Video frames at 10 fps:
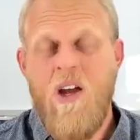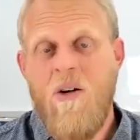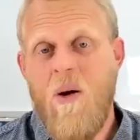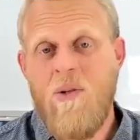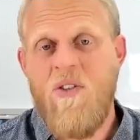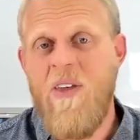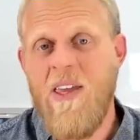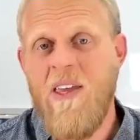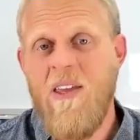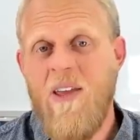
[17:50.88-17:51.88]
what would you
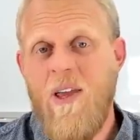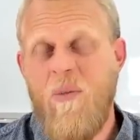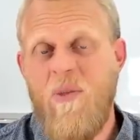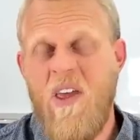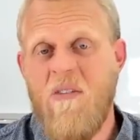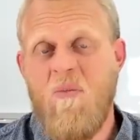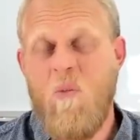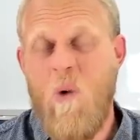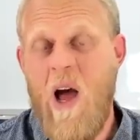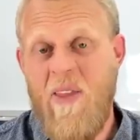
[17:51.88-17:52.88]
think? You'd think,
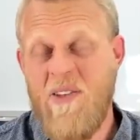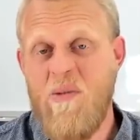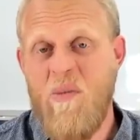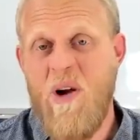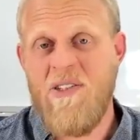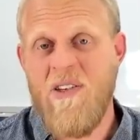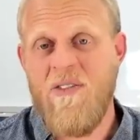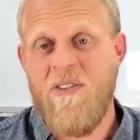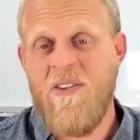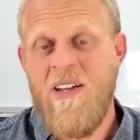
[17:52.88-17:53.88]
wow, that's
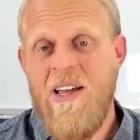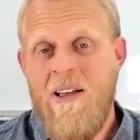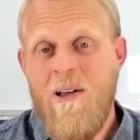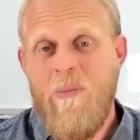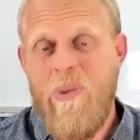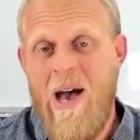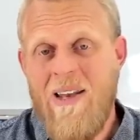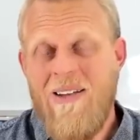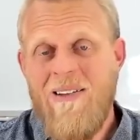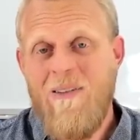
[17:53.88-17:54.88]
impressive.
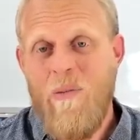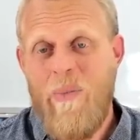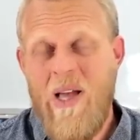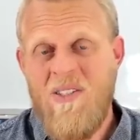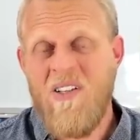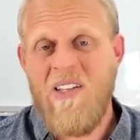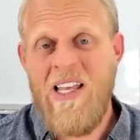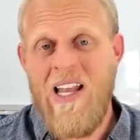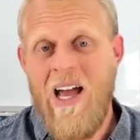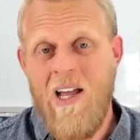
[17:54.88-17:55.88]
But basically,
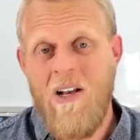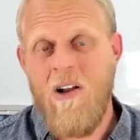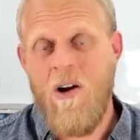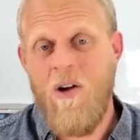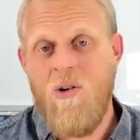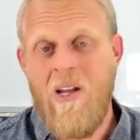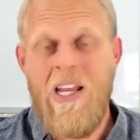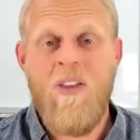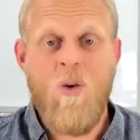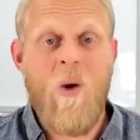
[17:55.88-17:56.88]
an unknown,
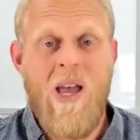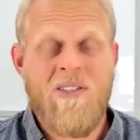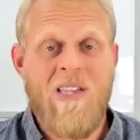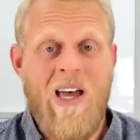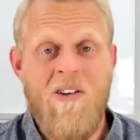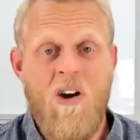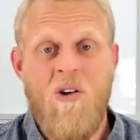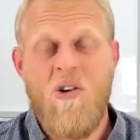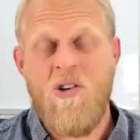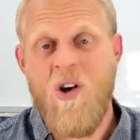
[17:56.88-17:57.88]
in the West,
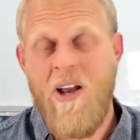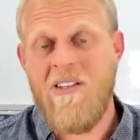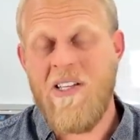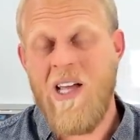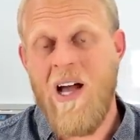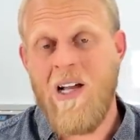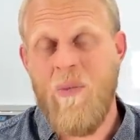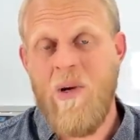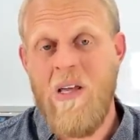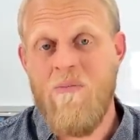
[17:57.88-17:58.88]
unknown Chinese car
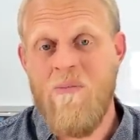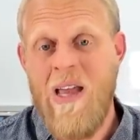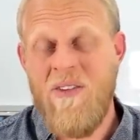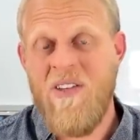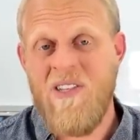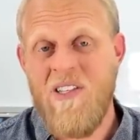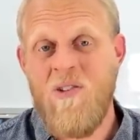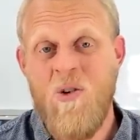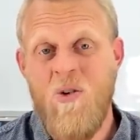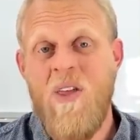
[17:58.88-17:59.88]
company made this in
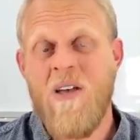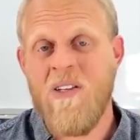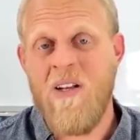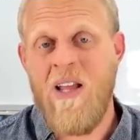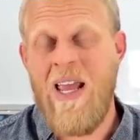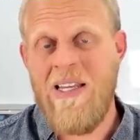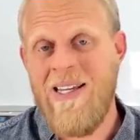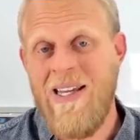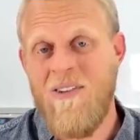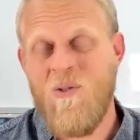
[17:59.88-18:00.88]

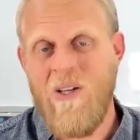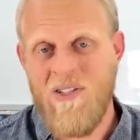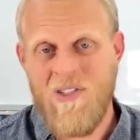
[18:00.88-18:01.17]
2018, 3 years